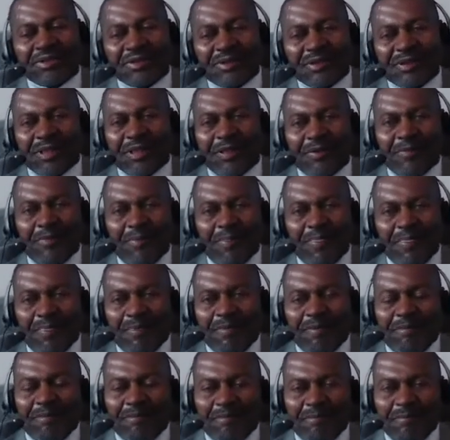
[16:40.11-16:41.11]
Yeah,
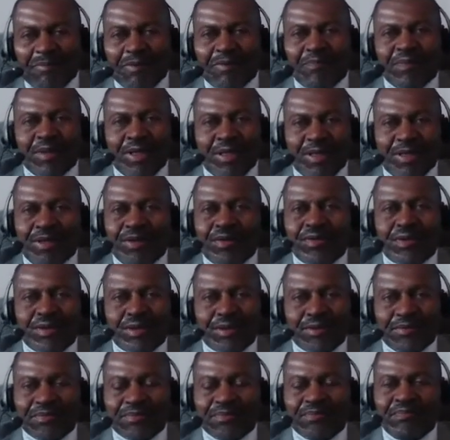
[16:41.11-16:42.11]
the
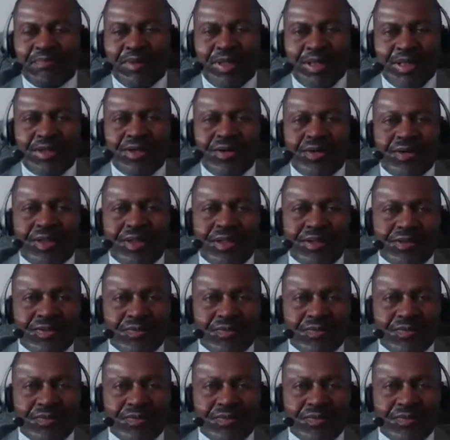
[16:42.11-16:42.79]
Bitcoin's